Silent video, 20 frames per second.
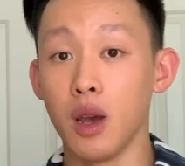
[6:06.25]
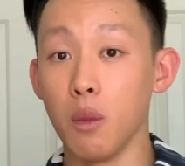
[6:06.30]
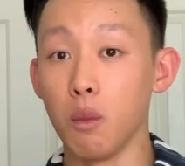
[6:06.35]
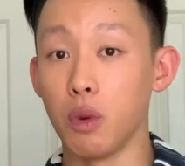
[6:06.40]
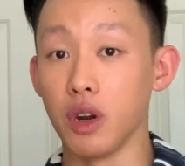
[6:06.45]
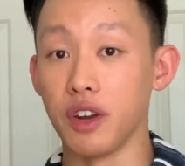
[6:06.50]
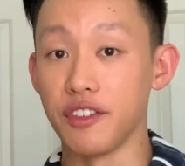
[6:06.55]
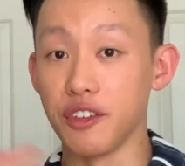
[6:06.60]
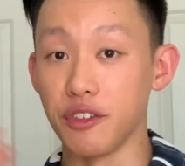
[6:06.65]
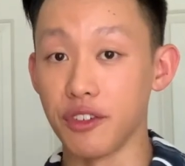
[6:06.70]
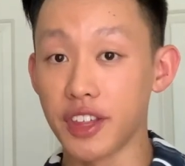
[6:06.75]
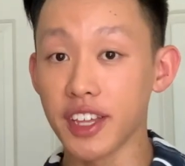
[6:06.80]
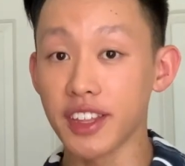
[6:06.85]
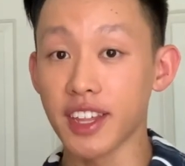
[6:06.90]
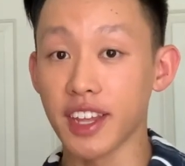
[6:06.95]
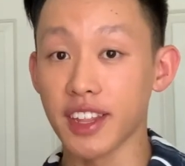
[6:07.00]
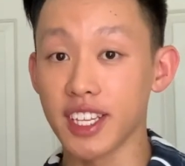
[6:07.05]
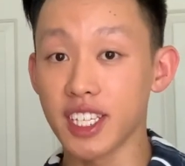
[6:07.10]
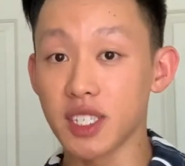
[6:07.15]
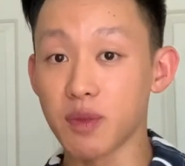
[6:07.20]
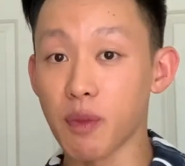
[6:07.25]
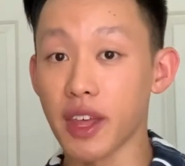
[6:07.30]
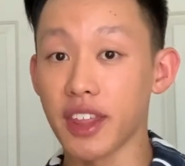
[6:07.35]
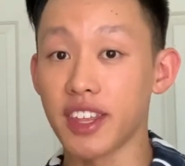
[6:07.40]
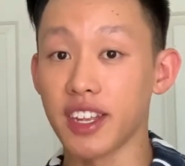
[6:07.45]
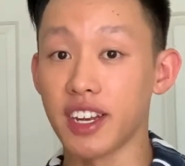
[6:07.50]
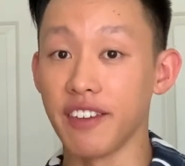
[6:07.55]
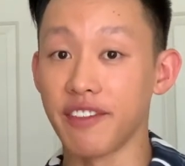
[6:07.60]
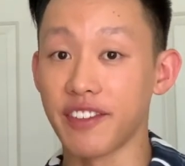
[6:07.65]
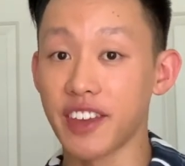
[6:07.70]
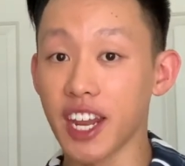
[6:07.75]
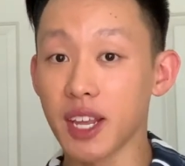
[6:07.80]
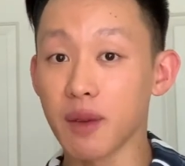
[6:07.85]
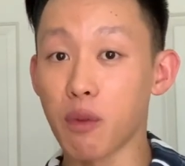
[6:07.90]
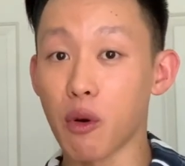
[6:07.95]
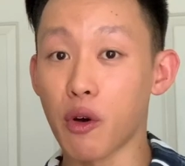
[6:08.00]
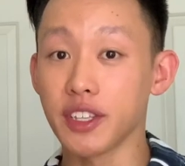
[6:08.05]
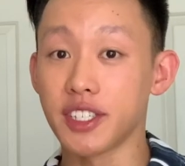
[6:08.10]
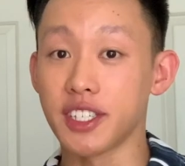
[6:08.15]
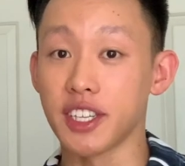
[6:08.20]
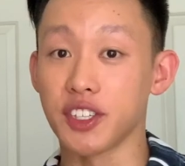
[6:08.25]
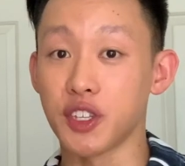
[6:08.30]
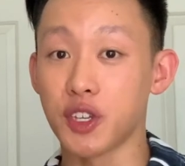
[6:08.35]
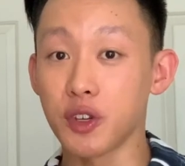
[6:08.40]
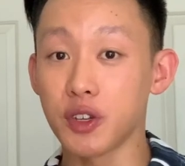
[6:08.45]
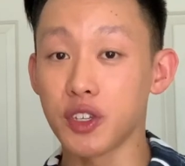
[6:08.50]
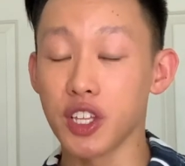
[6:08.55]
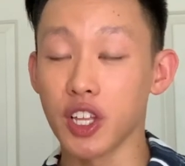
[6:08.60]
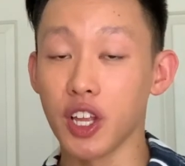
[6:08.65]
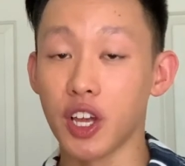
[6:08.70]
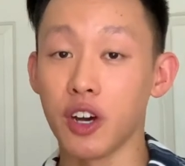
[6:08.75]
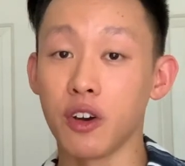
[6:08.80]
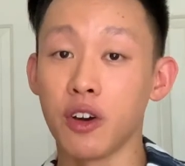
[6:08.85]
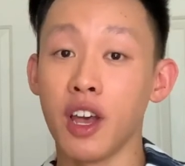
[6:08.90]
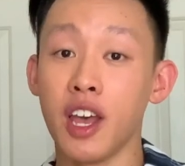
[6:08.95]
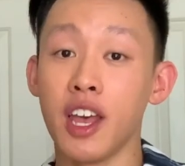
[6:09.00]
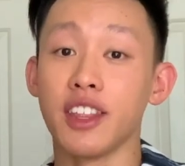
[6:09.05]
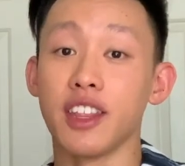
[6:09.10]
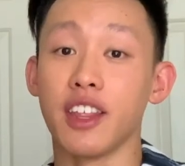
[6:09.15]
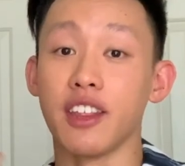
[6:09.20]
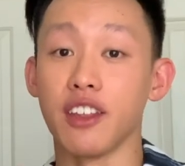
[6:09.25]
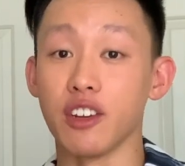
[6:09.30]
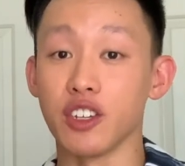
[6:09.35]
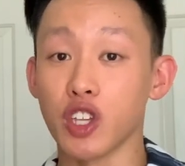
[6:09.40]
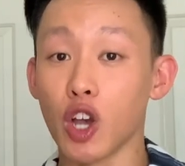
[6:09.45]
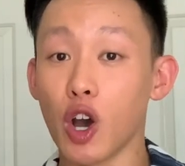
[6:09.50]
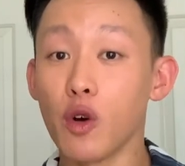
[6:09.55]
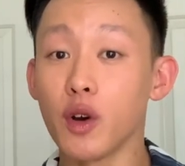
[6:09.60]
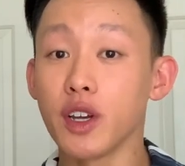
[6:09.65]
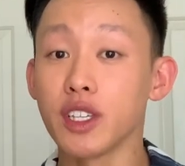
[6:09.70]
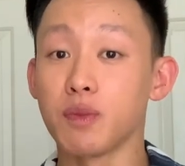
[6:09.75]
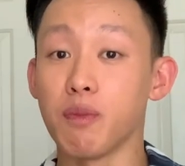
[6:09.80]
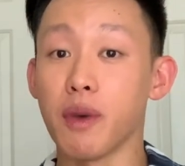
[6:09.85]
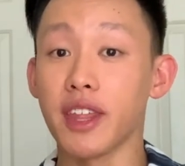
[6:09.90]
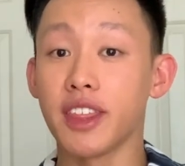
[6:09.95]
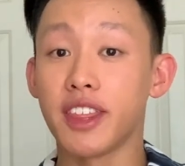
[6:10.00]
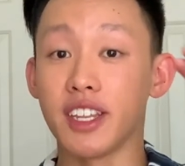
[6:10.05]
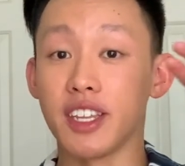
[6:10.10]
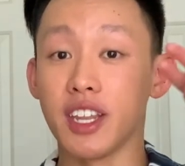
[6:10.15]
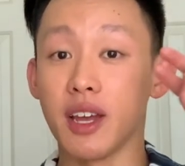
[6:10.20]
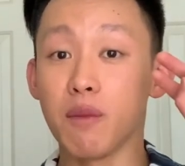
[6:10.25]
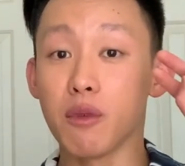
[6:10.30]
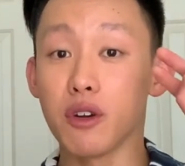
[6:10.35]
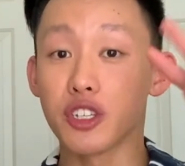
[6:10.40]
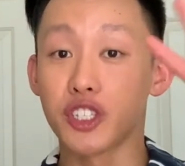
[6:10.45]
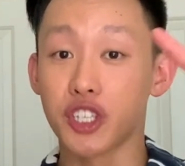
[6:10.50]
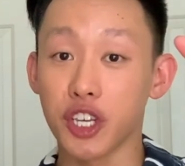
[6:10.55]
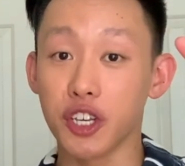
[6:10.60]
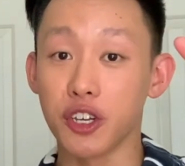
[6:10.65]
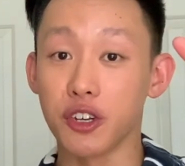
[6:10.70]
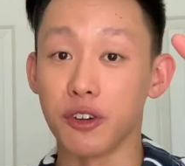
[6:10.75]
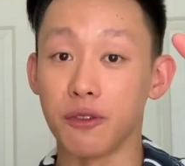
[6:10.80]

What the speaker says: But if you think that this method of getting points is too slow, then there's always method number 2.